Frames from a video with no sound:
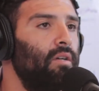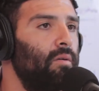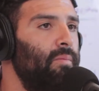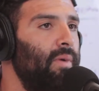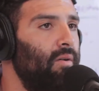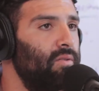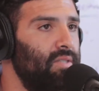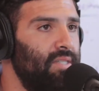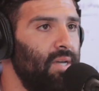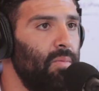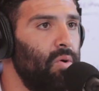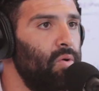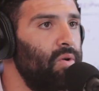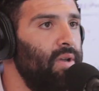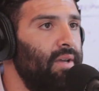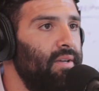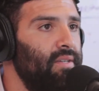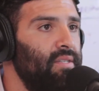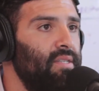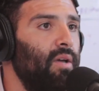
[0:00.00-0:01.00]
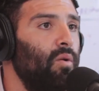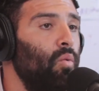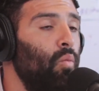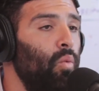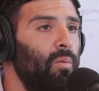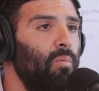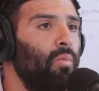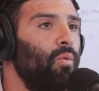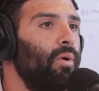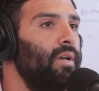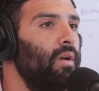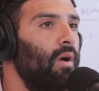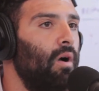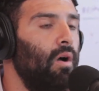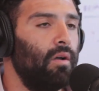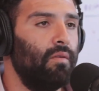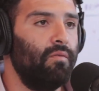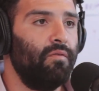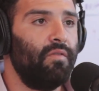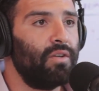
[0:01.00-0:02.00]
about Demo Day is that we bring
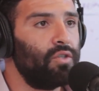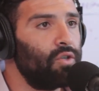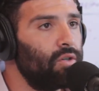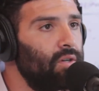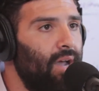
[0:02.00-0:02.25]
on venture